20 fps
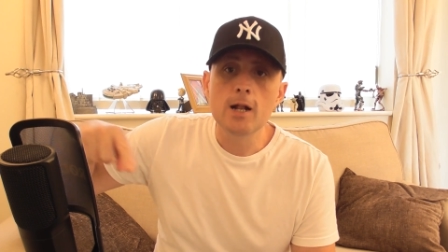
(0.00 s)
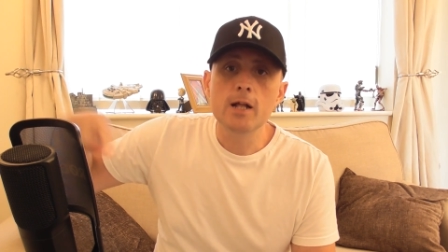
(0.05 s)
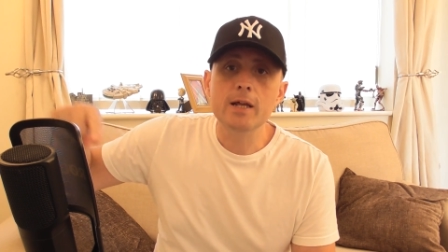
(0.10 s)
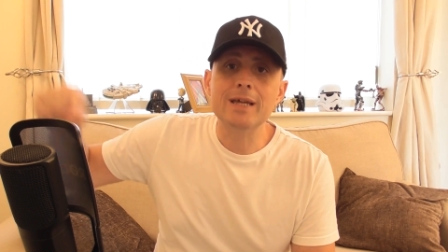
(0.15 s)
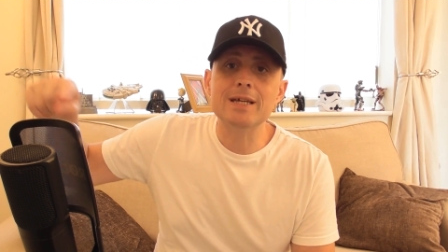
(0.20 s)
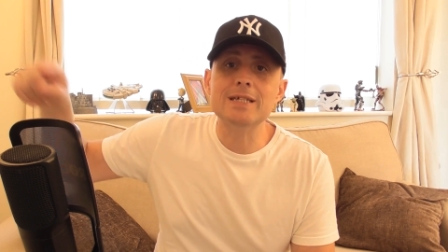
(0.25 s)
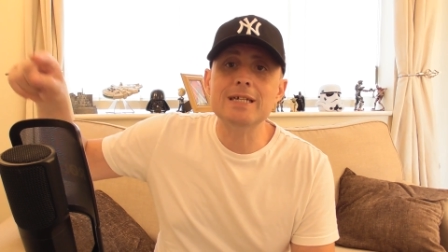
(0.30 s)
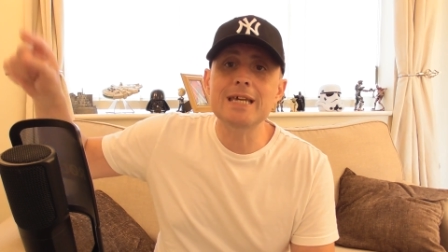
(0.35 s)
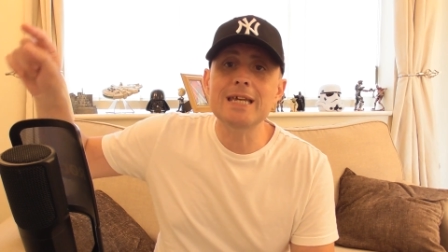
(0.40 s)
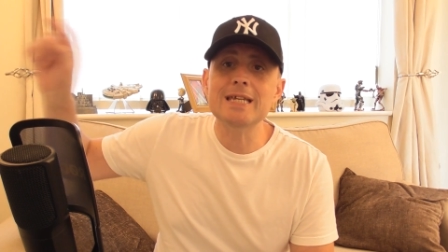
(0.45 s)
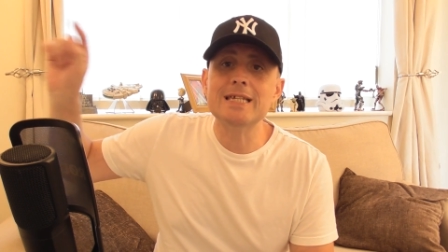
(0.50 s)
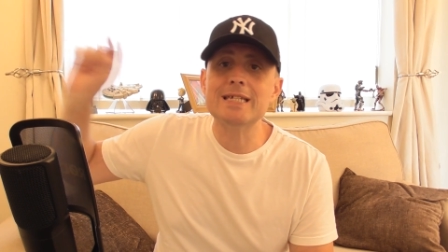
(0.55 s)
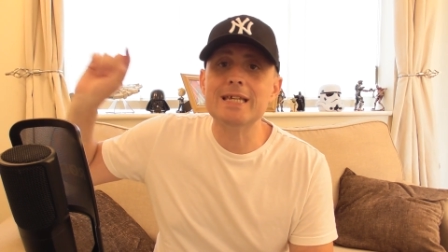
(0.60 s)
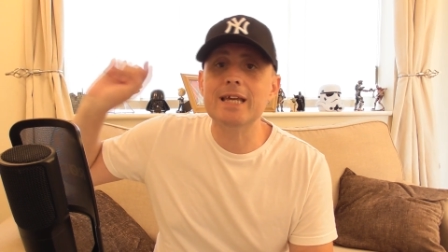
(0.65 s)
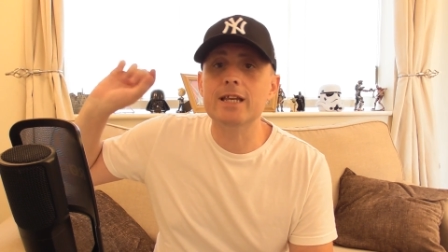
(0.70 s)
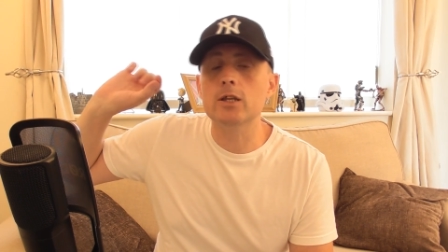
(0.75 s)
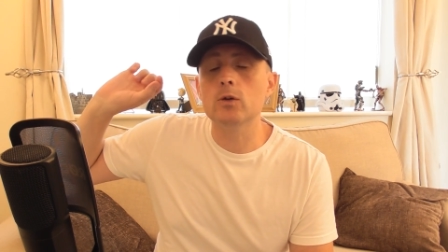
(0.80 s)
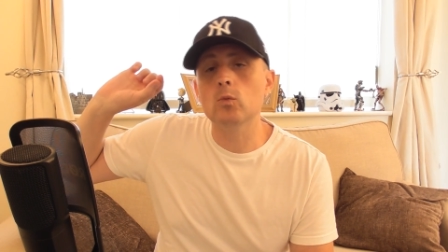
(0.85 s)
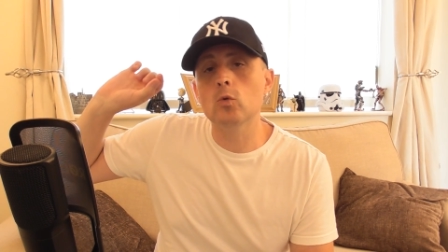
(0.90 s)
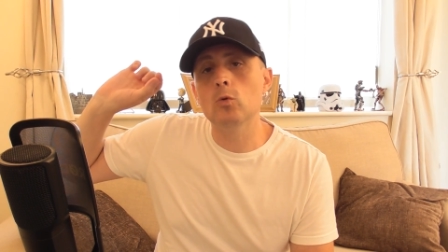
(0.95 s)
because he
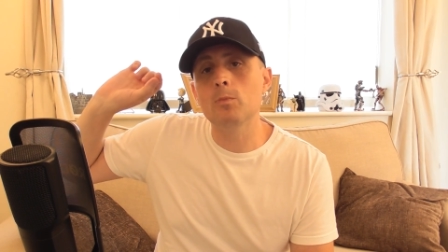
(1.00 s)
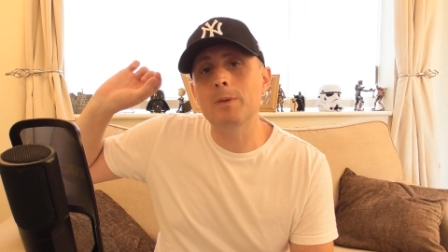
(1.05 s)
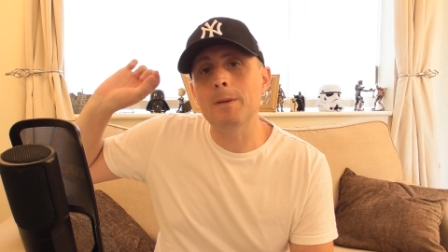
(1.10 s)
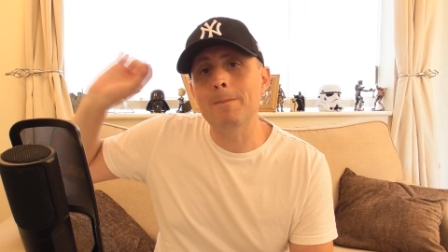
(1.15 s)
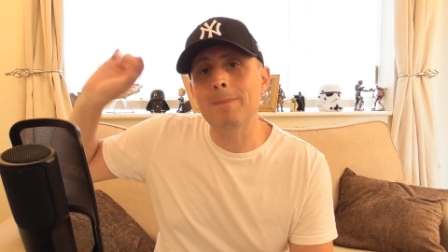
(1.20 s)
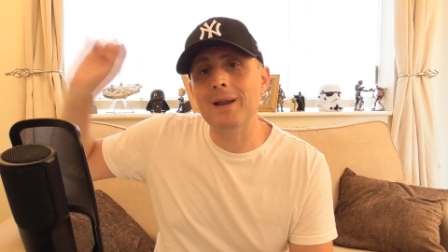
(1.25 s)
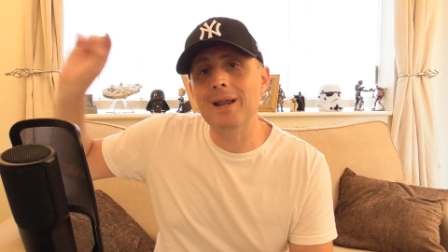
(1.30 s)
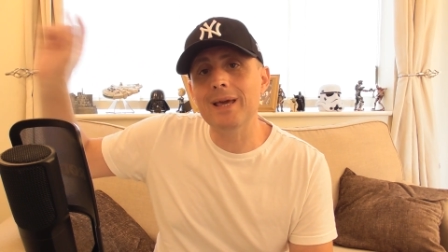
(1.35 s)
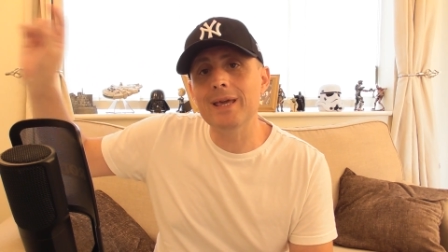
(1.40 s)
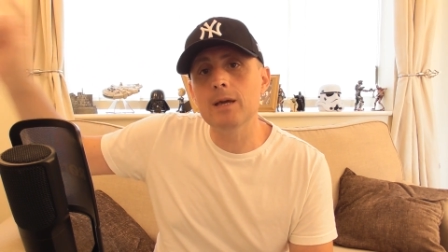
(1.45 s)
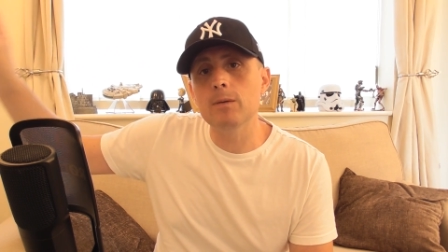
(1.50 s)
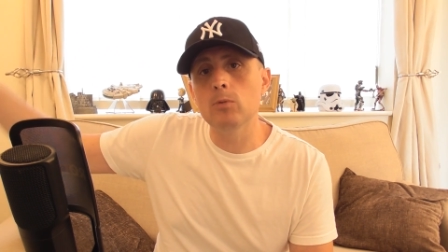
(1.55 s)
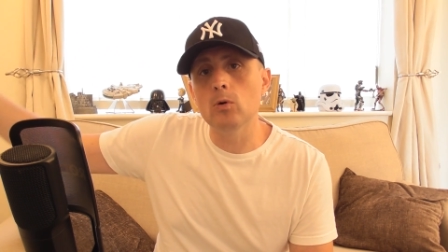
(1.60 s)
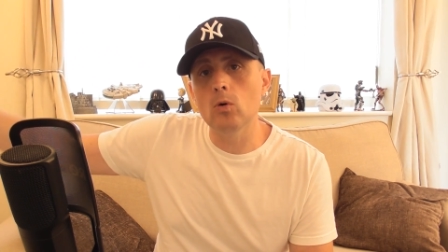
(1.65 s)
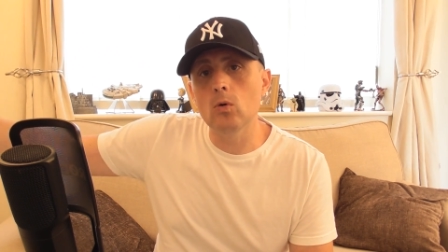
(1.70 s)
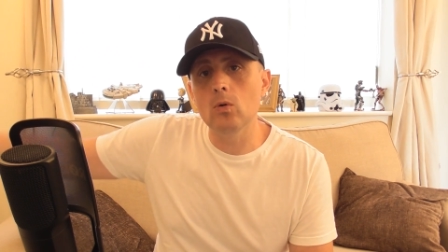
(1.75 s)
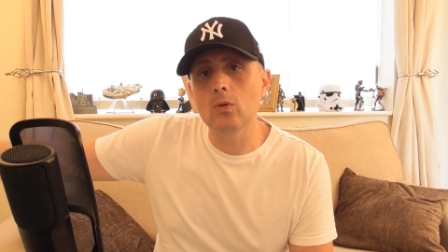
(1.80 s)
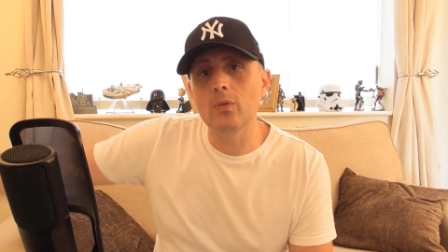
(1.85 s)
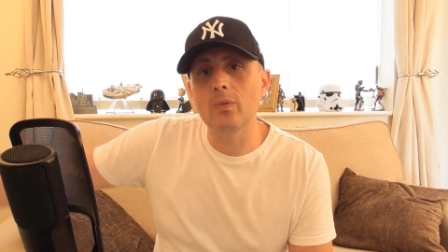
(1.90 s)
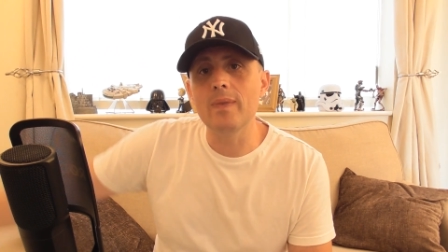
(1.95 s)
said it will be
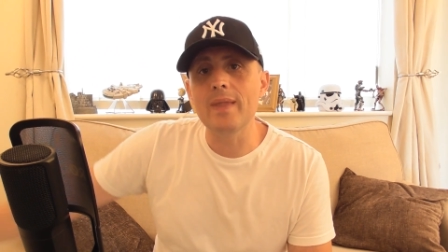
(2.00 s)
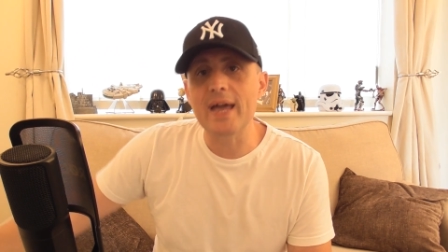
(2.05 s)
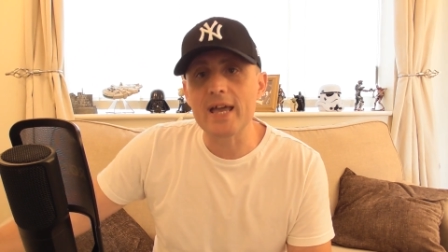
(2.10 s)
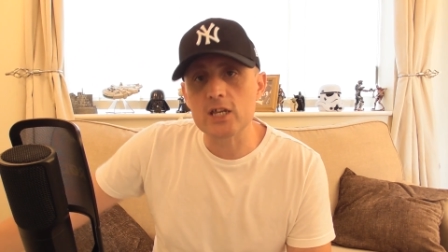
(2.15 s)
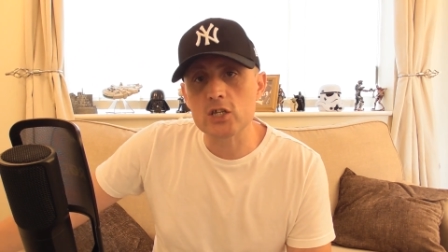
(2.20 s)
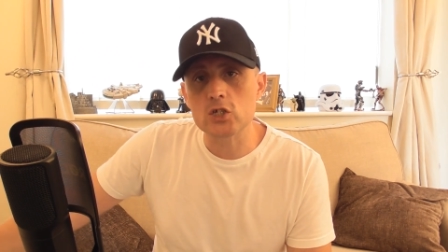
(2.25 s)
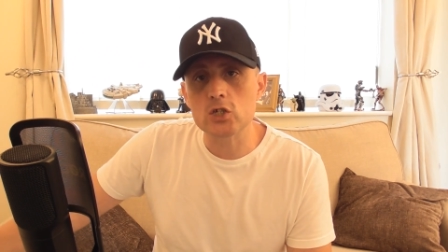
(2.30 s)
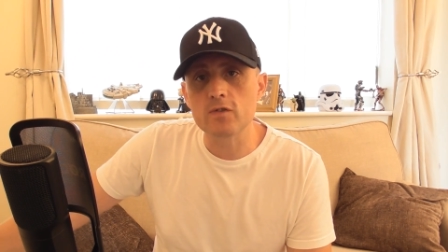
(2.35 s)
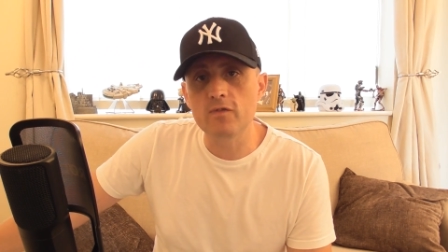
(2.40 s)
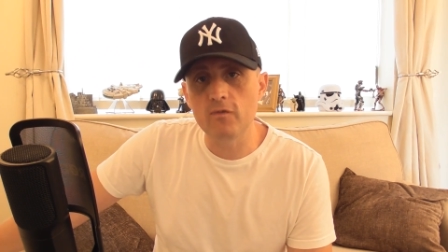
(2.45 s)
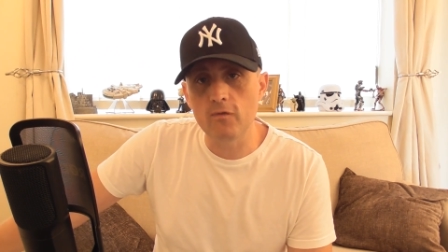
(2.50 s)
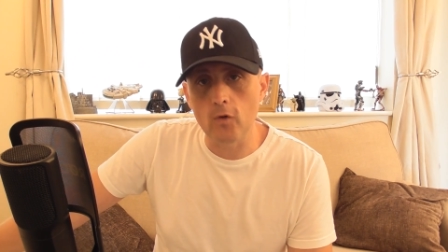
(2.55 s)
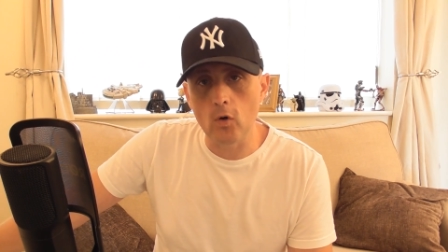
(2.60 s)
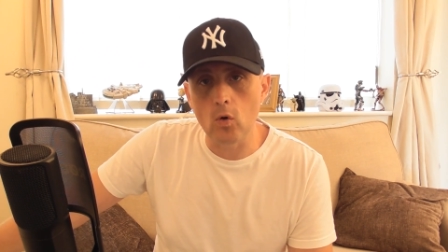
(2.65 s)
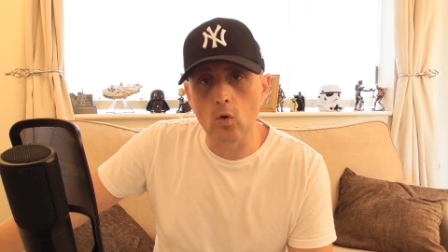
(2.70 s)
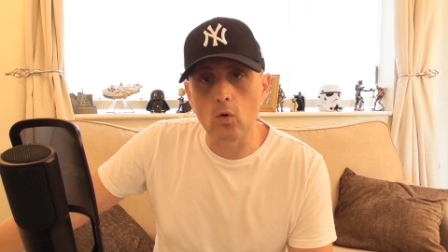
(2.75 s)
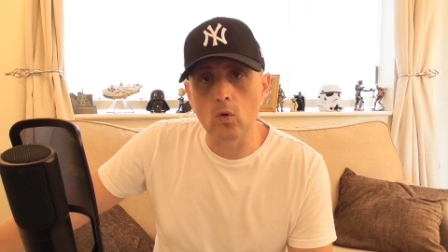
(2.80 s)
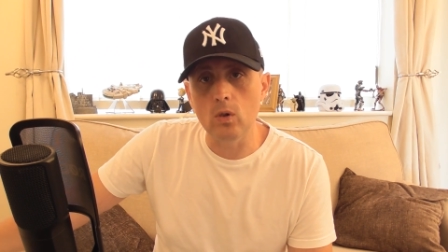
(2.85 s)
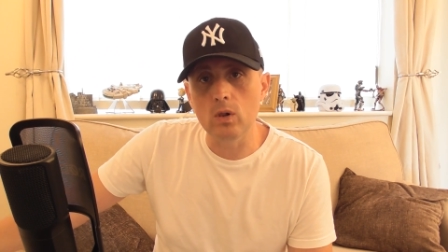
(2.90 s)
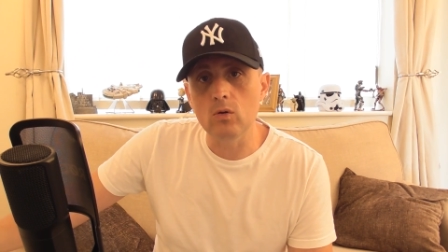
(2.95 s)
playable next
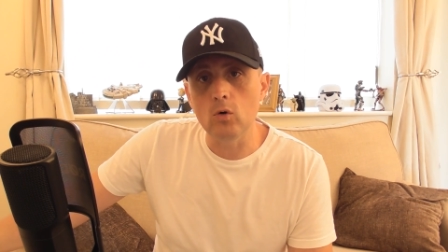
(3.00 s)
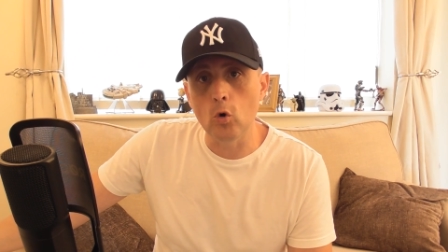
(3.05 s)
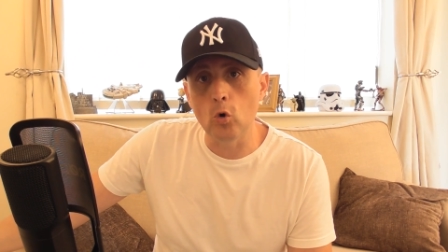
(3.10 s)
fall,